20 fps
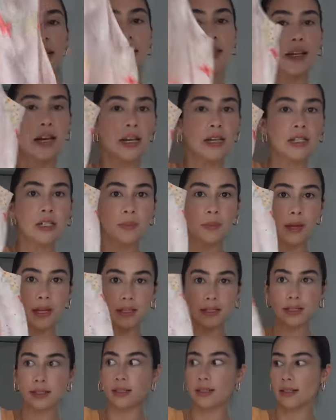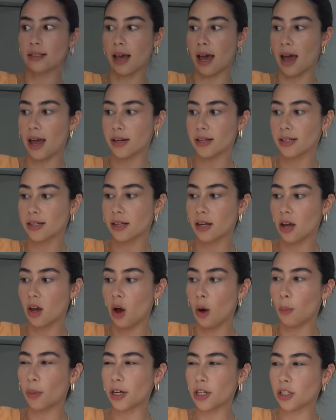It's an intimates set,
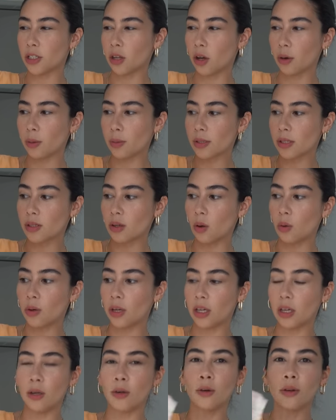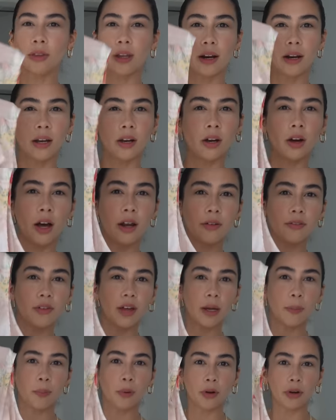but I just thought it was so cute and that I could kind of
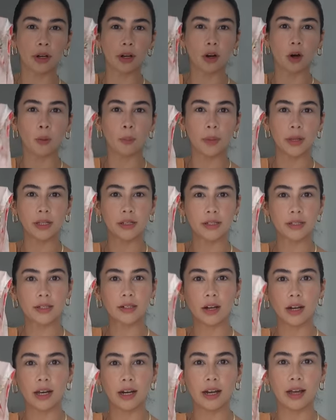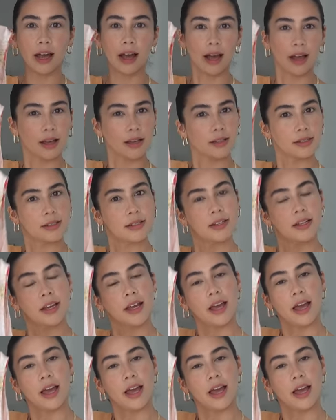like button it up and style it as